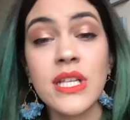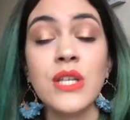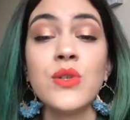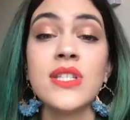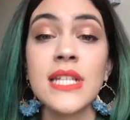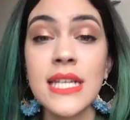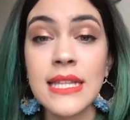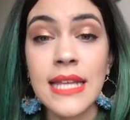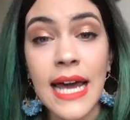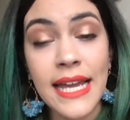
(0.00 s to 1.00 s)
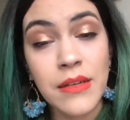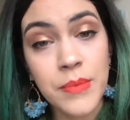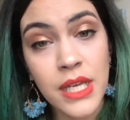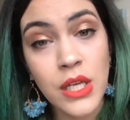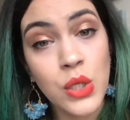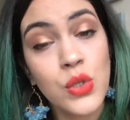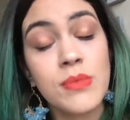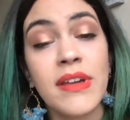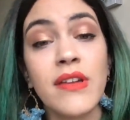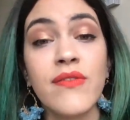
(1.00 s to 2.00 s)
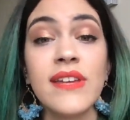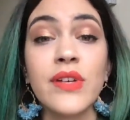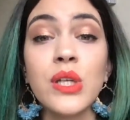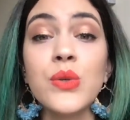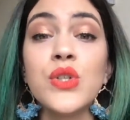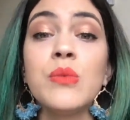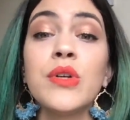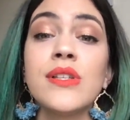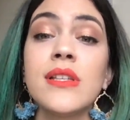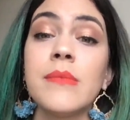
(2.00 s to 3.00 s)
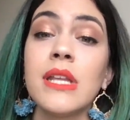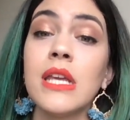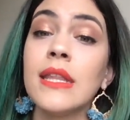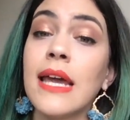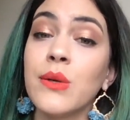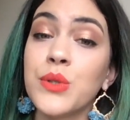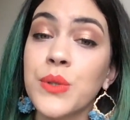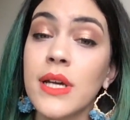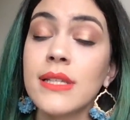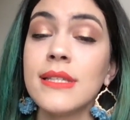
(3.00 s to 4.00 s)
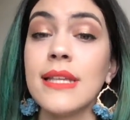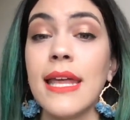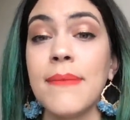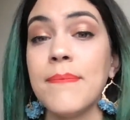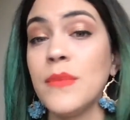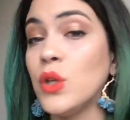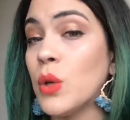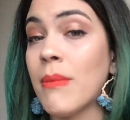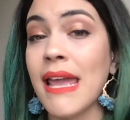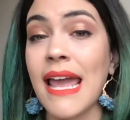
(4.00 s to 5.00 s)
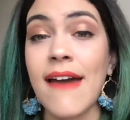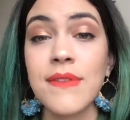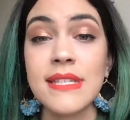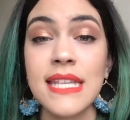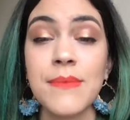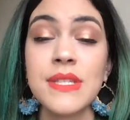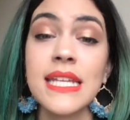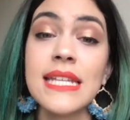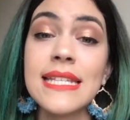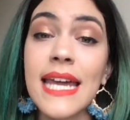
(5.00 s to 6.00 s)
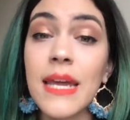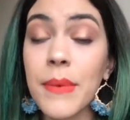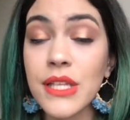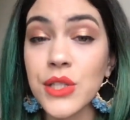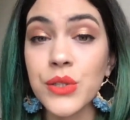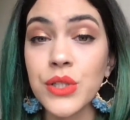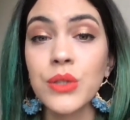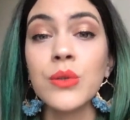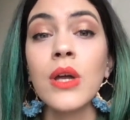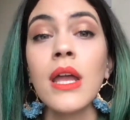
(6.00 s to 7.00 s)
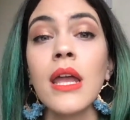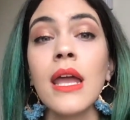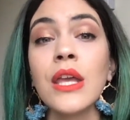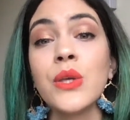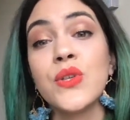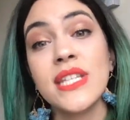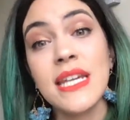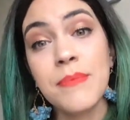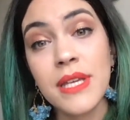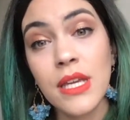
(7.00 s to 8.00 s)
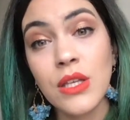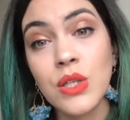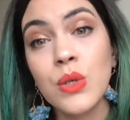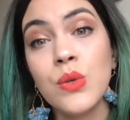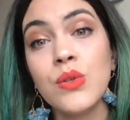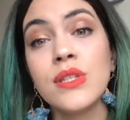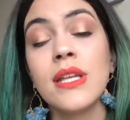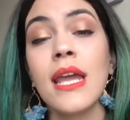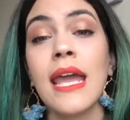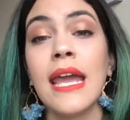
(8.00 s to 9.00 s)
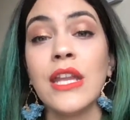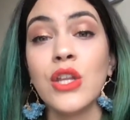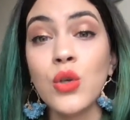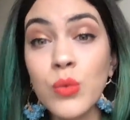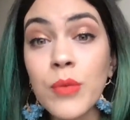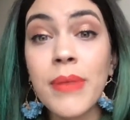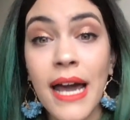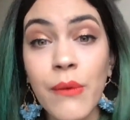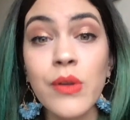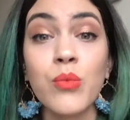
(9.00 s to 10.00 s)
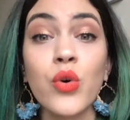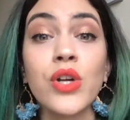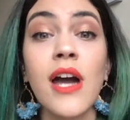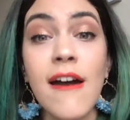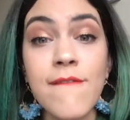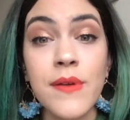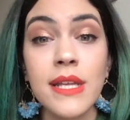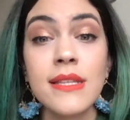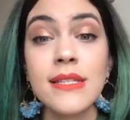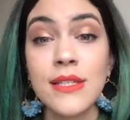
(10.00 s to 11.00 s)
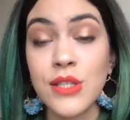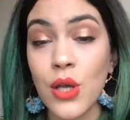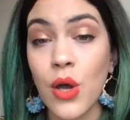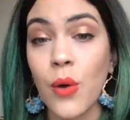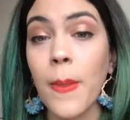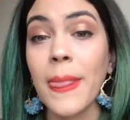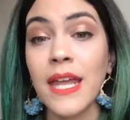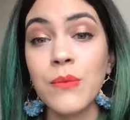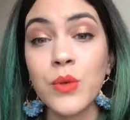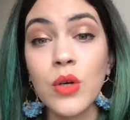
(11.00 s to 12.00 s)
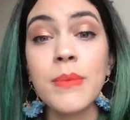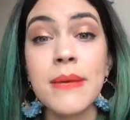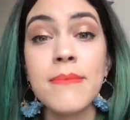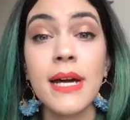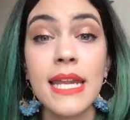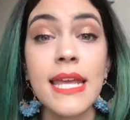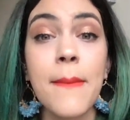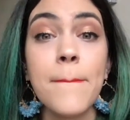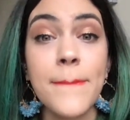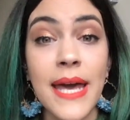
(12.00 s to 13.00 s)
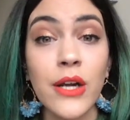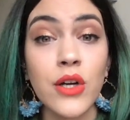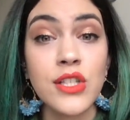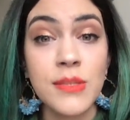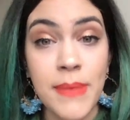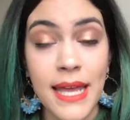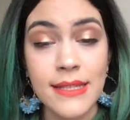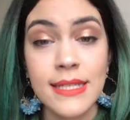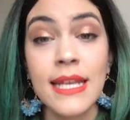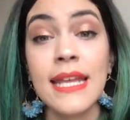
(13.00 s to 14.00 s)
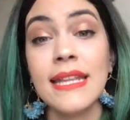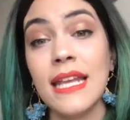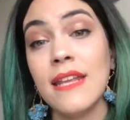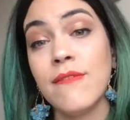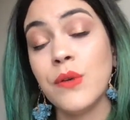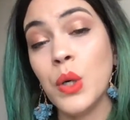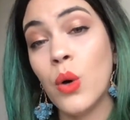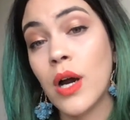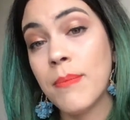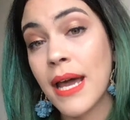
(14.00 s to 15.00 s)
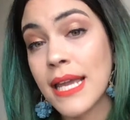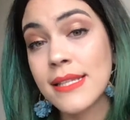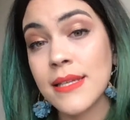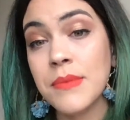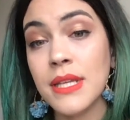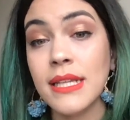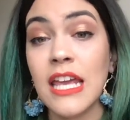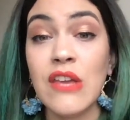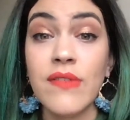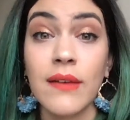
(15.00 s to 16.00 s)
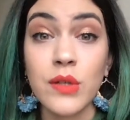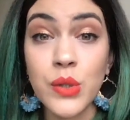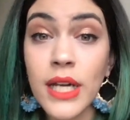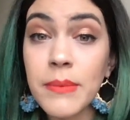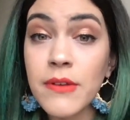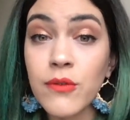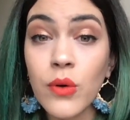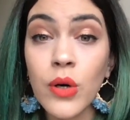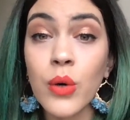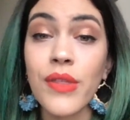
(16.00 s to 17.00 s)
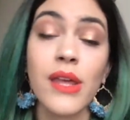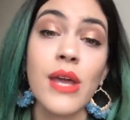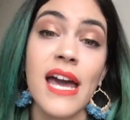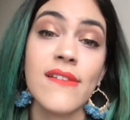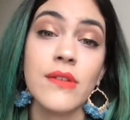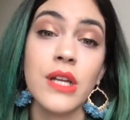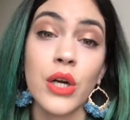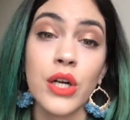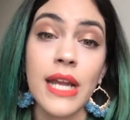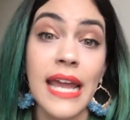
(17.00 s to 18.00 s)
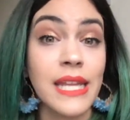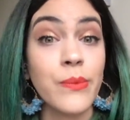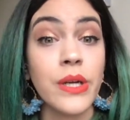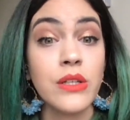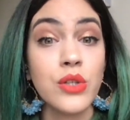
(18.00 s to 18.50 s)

and you see the item being used by your favorite YouTuber, somebody that you trust and might have the same skin type as you do. You see it being used and you will buy with more confidence, and so it will be money better spent than if you are buying something that you've never tried before or that you haven't heard anyone